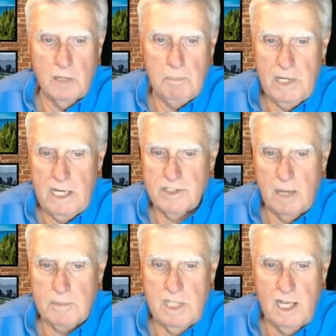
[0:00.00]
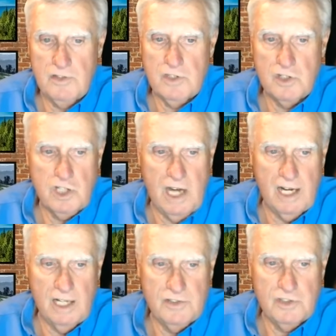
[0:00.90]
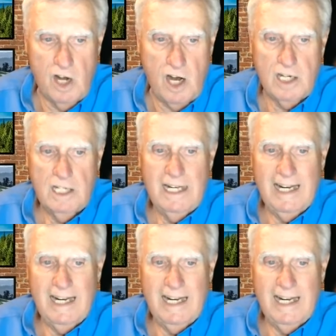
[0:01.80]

to compete simultaneously in a shotgun start.